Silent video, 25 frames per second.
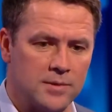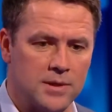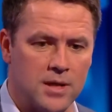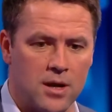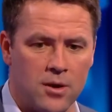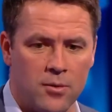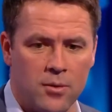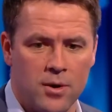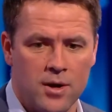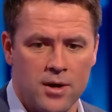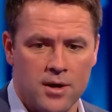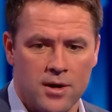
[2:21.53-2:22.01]

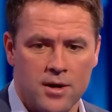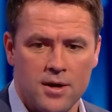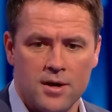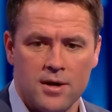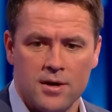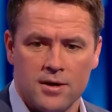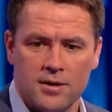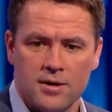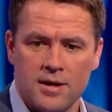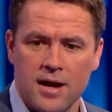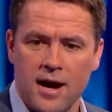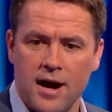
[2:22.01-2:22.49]
So,
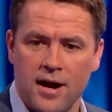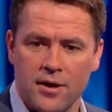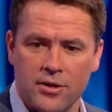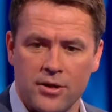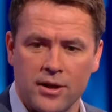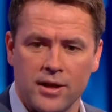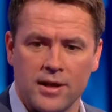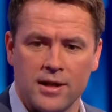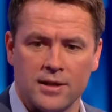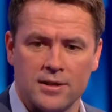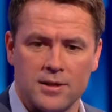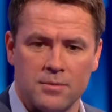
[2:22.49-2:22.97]
yeah, I
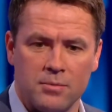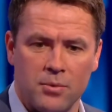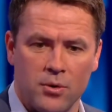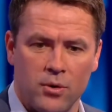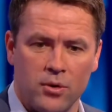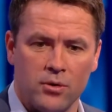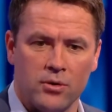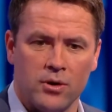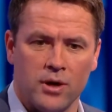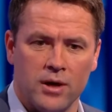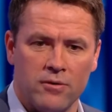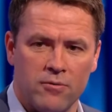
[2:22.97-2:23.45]
think it's
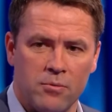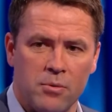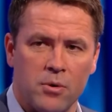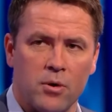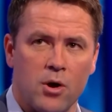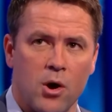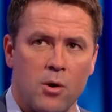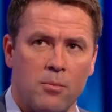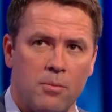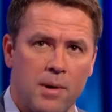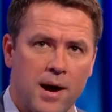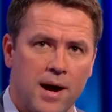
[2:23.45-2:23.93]
important that Liverpool
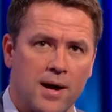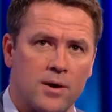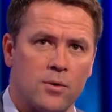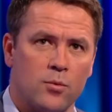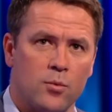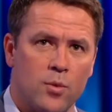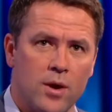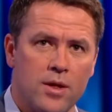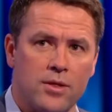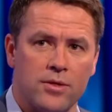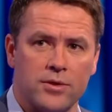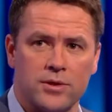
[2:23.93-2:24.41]
go back
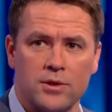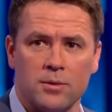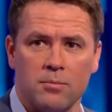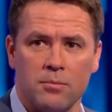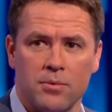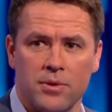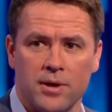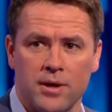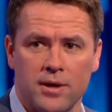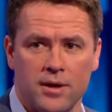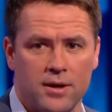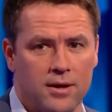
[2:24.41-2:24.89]
with
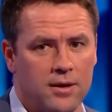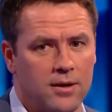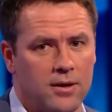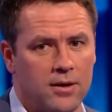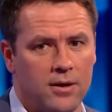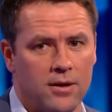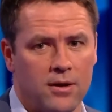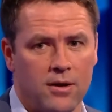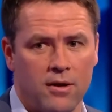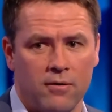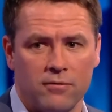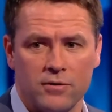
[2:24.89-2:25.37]
something.
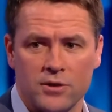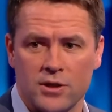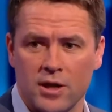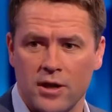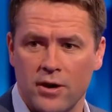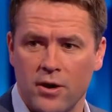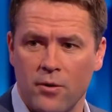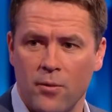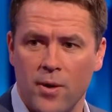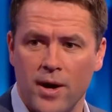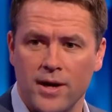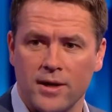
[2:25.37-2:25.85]

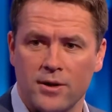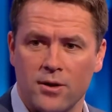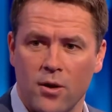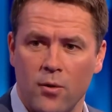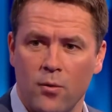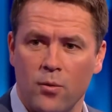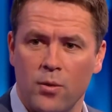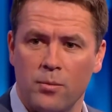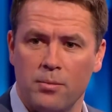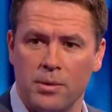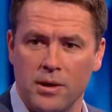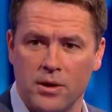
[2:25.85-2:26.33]
Obviously, an away
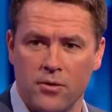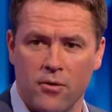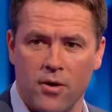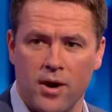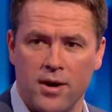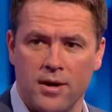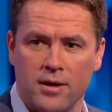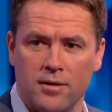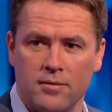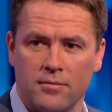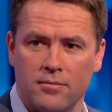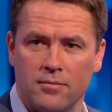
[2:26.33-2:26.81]
goal would be
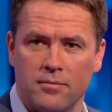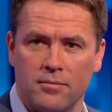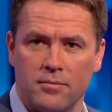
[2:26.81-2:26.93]
great.